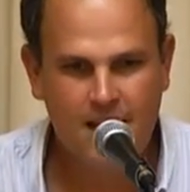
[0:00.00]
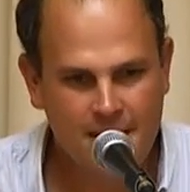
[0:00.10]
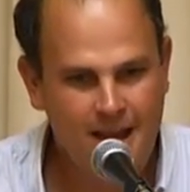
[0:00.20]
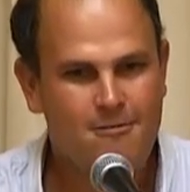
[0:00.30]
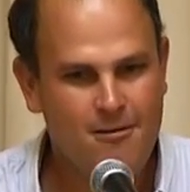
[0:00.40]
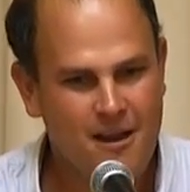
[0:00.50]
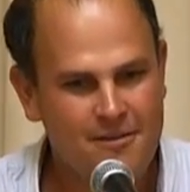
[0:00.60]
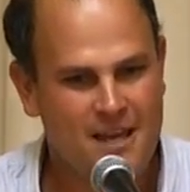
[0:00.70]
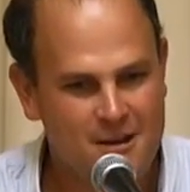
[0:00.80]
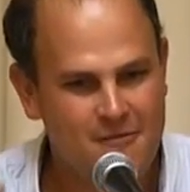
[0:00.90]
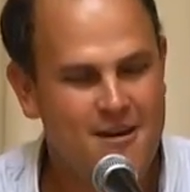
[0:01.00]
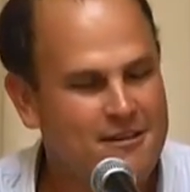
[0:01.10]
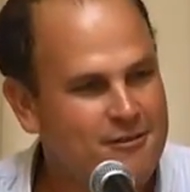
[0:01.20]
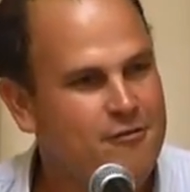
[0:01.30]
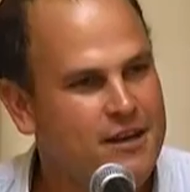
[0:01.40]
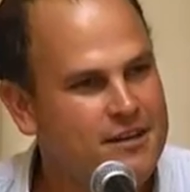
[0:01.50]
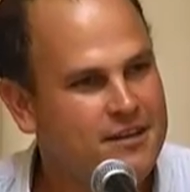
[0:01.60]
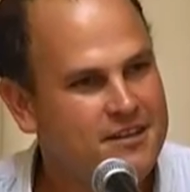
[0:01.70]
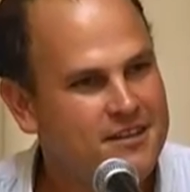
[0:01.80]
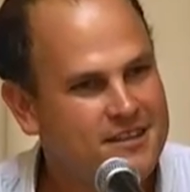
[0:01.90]
now I think we're ready to read
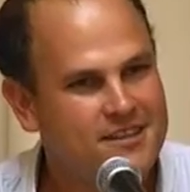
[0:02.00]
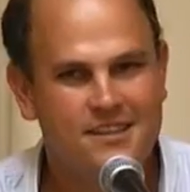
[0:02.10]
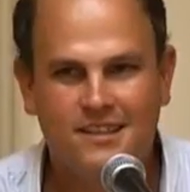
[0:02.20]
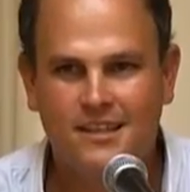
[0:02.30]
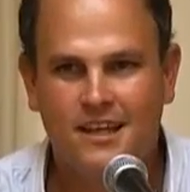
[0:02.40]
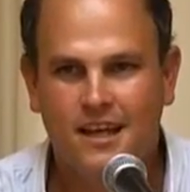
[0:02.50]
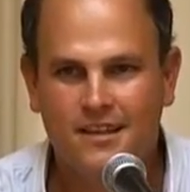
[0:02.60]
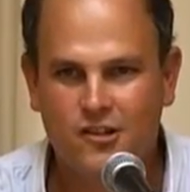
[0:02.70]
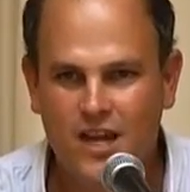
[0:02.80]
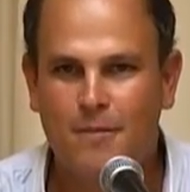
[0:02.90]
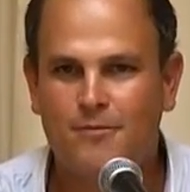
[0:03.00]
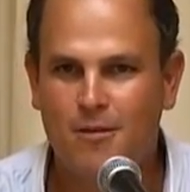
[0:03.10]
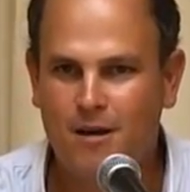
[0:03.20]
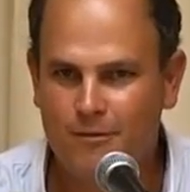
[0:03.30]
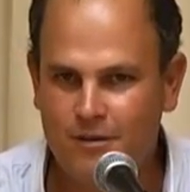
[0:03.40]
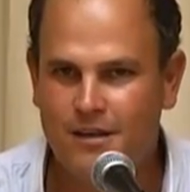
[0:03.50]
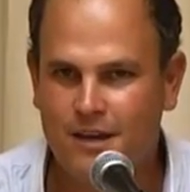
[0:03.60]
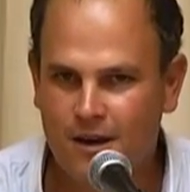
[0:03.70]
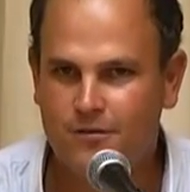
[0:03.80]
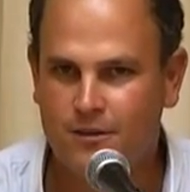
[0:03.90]
the chapter I want to read
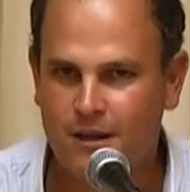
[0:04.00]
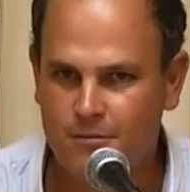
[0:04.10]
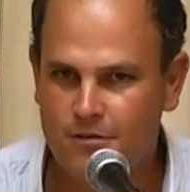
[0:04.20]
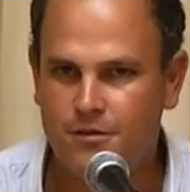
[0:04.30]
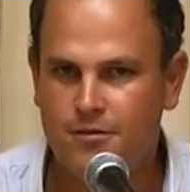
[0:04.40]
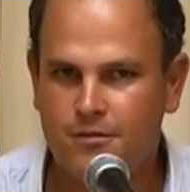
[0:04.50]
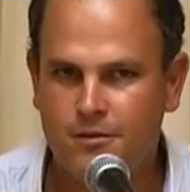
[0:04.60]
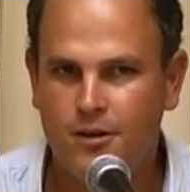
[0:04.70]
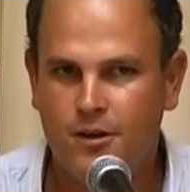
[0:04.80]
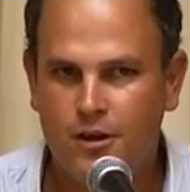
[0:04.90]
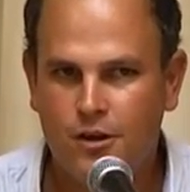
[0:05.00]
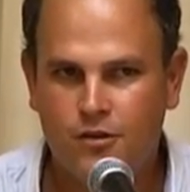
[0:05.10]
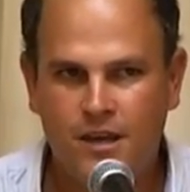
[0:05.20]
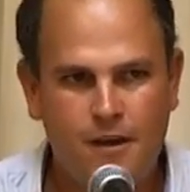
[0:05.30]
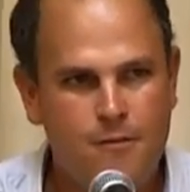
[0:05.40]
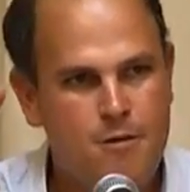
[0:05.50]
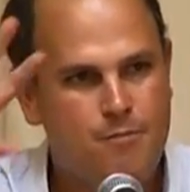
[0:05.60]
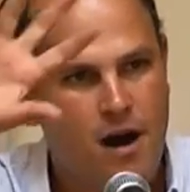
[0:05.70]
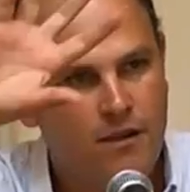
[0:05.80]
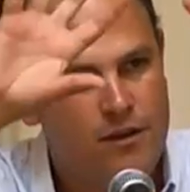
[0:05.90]
carefully with you. So now that we
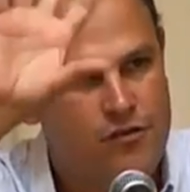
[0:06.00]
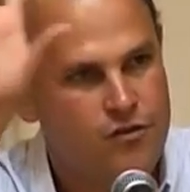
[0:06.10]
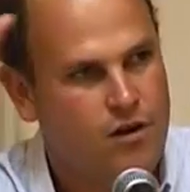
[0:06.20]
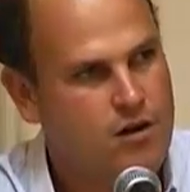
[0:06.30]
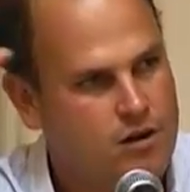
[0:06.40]
polished our